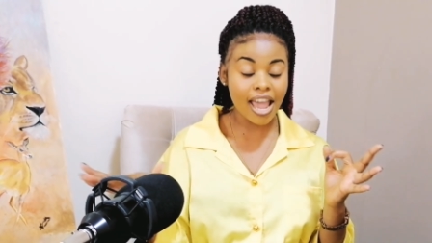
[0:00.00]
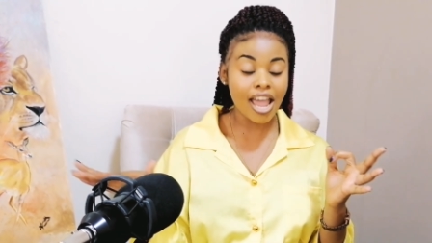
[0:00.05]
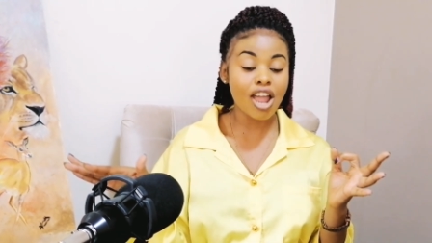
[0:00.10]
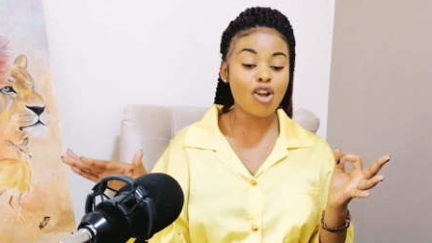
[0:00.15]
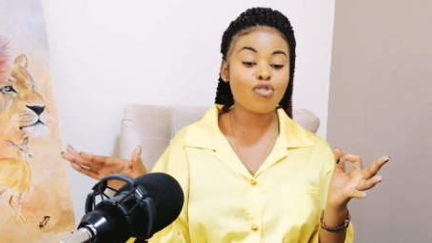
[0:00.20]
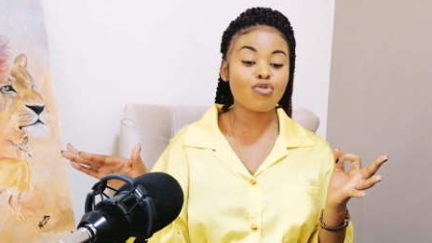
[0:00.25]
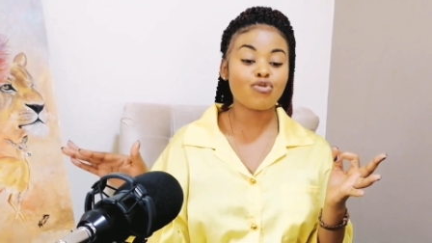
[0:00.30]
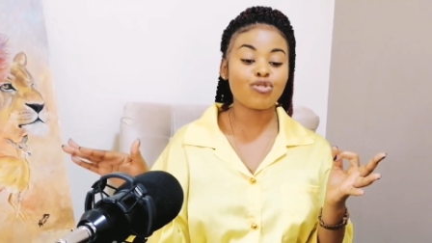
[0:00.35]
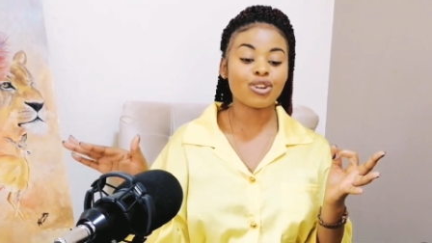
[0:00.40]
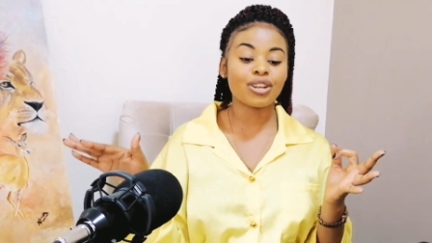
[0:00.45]

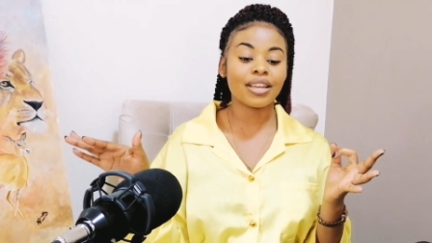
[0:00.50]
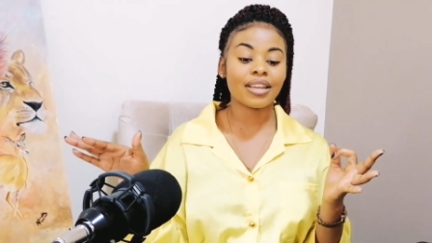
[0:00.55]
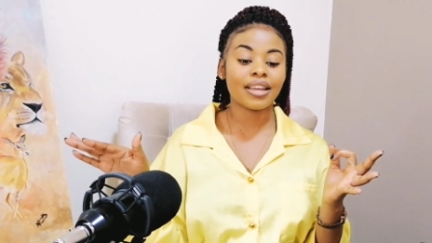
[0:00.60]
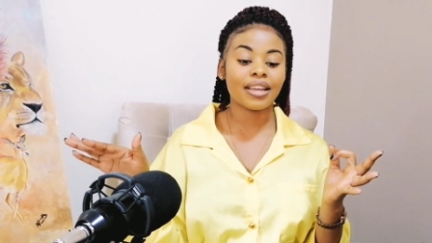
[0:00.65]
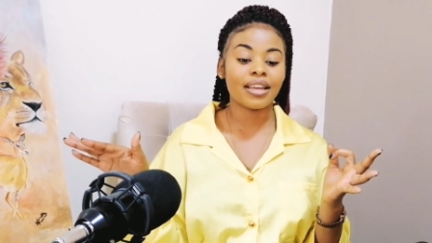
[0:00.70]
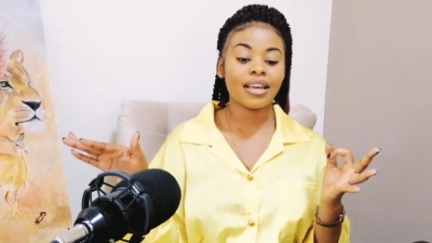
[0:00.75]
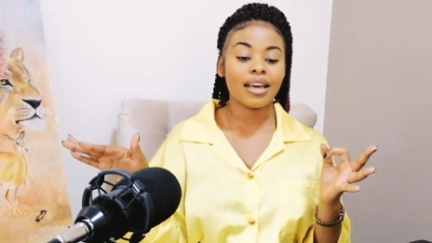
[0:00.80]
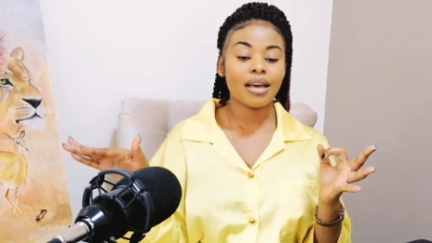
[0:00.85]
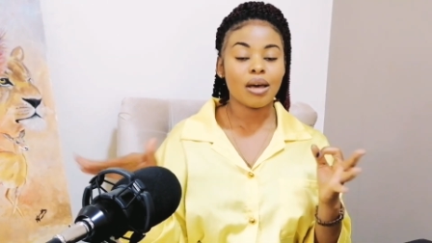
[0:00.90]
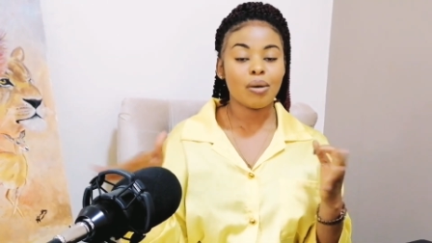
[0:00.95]
every
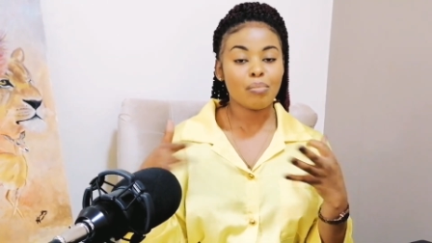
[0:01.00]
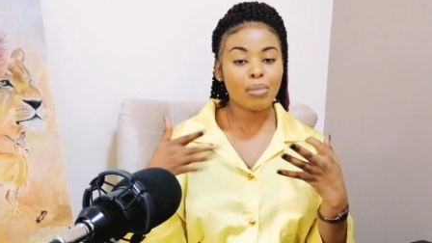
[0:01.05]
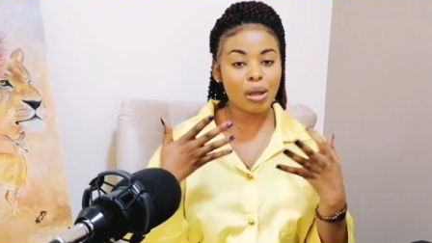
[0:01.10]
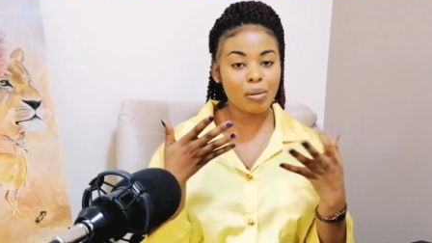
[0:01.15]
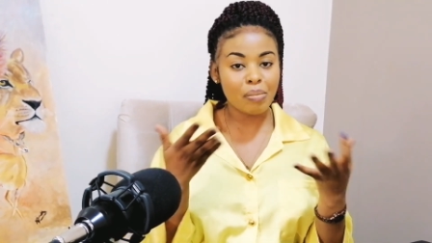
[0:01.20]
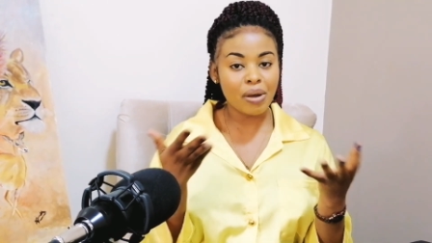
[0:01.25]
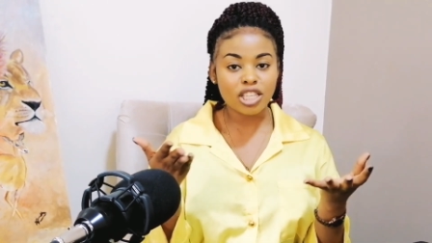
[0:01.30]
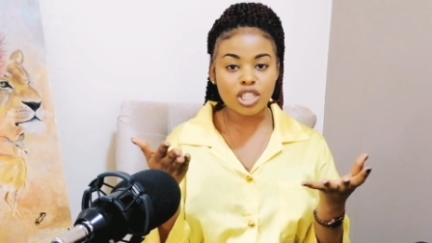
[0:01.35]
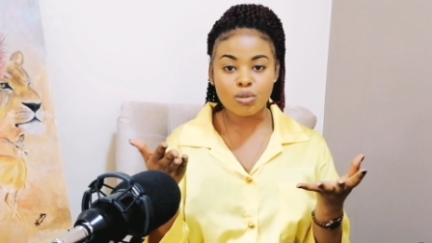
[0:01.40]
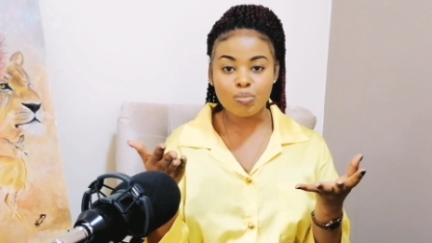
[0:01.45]
day,
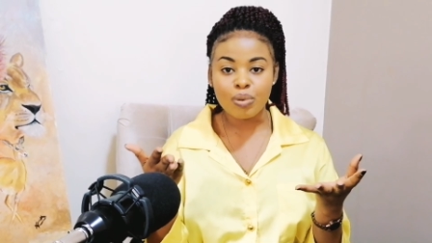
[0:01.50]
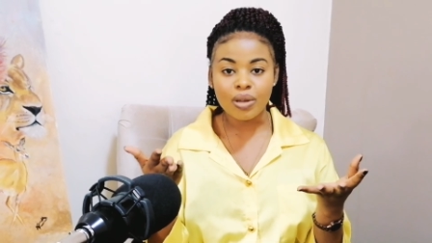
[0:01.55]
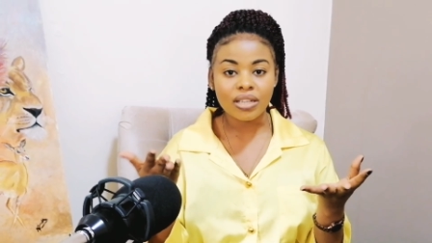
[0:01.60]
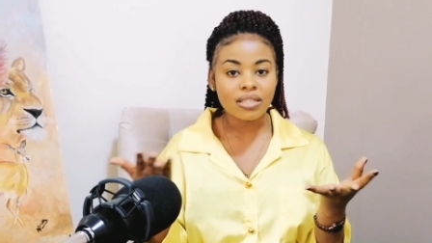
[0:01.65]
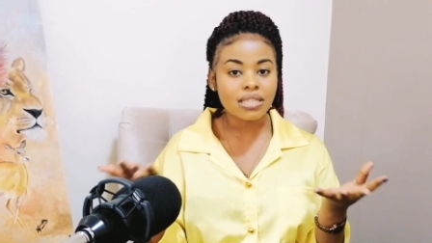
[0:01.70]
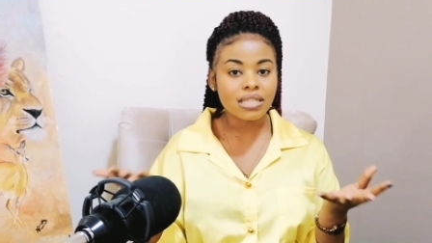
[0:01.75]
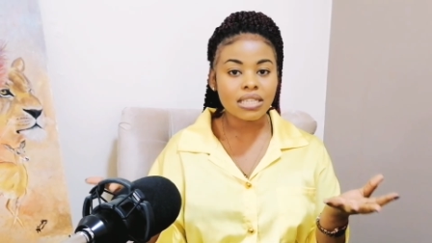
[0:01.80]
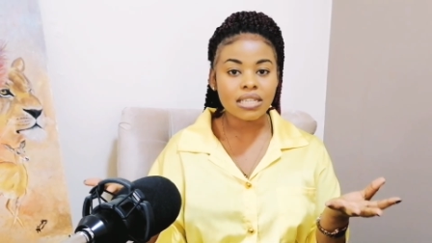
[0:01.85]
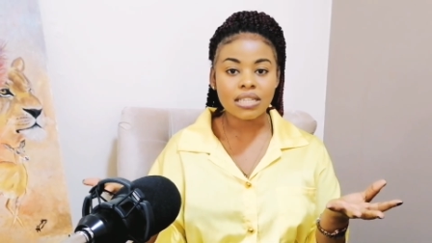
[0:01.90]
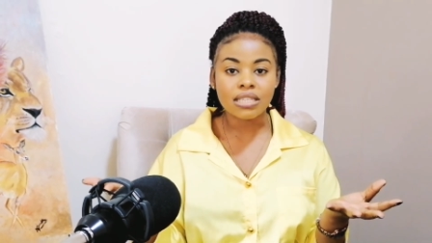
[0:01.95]
maybe I
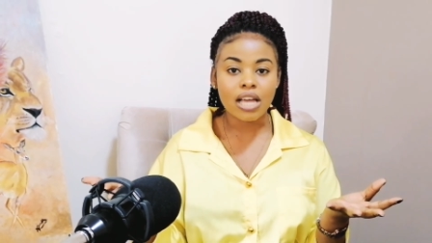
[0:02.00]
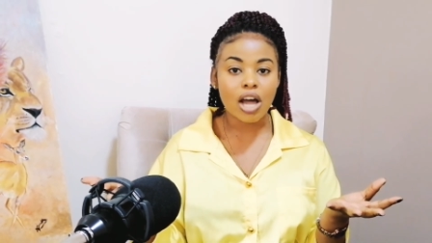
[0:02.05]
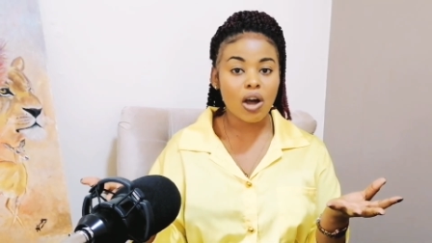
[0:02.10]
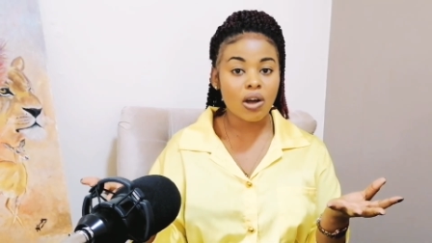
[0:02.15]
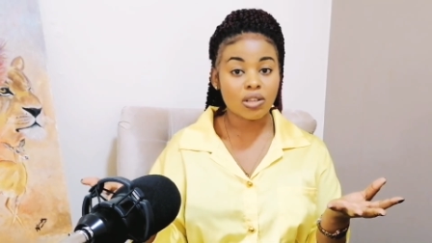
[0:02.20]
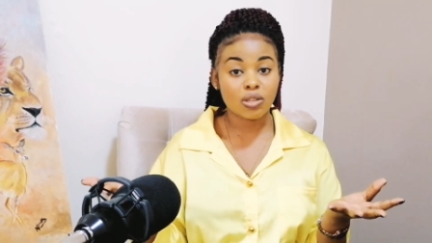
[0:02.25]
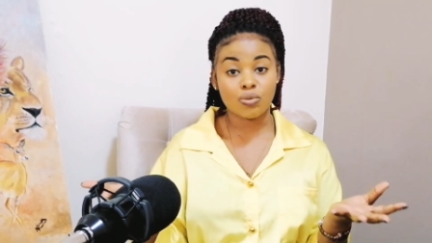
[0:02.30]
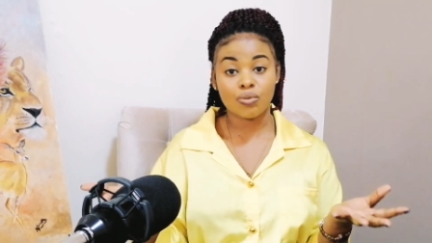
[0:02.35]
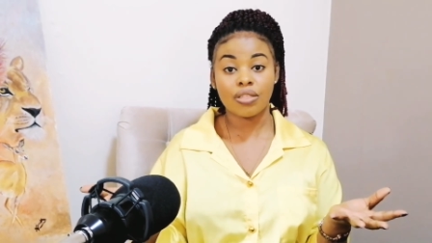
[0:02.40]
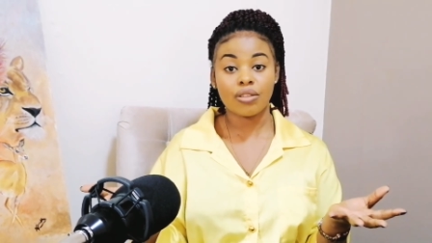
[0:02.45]
spend six
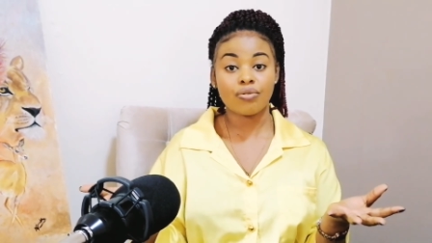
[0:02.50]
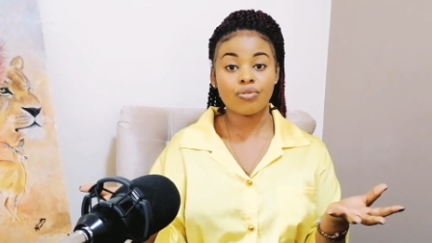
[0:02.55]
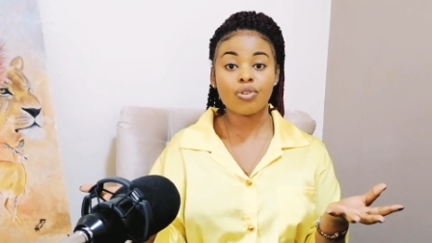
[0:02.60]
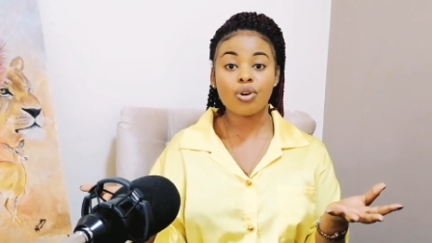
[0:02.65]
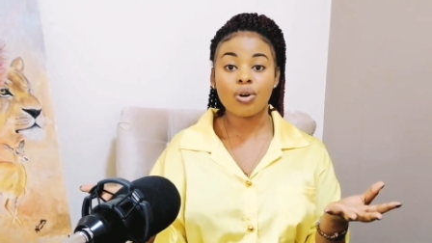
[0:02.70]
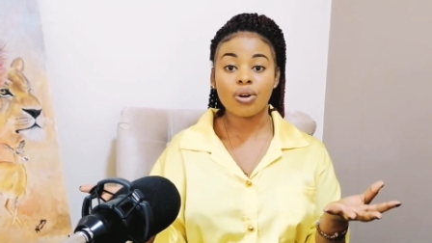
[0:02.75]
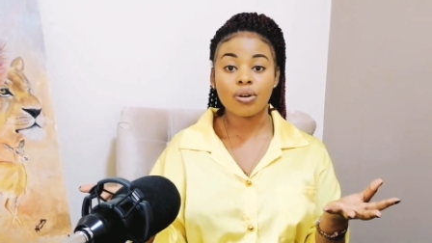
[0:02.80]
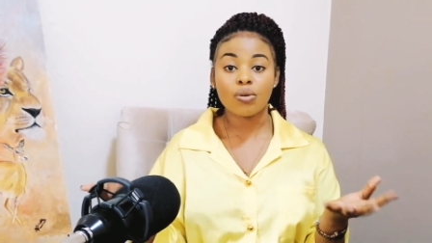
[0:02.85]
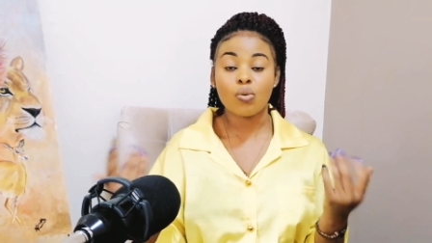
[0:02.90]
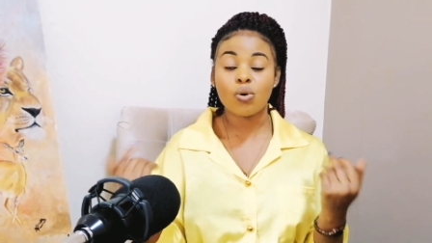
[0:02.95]
hours with
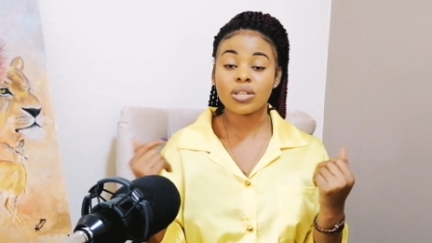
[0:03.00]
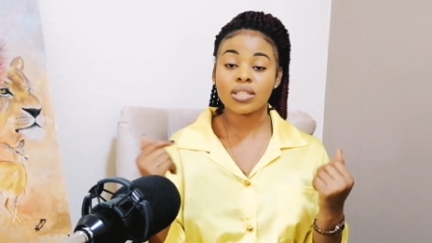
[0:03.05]
Yvonne.